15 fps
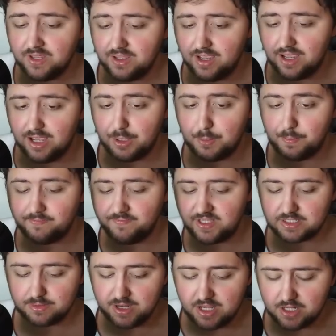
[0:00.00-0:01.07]
Now
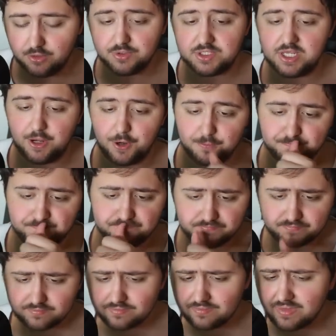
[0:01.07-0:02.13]
somebody includes here,
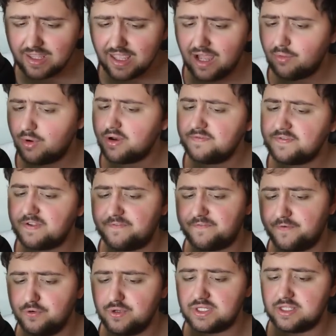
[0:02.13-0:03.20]
I wonder if the
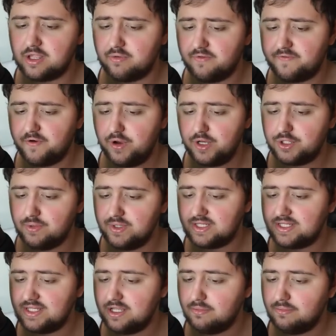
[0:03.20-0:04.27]
fruit they're referring to is a
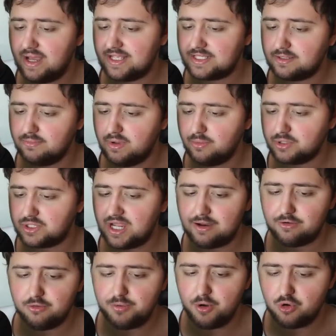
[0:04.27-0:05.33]
Teal Mask
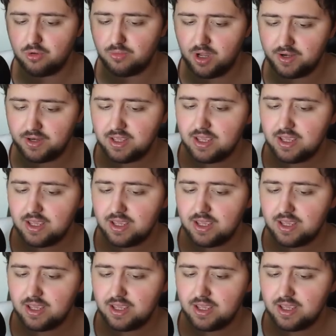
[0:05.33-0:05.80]
Momotaro Pokemon,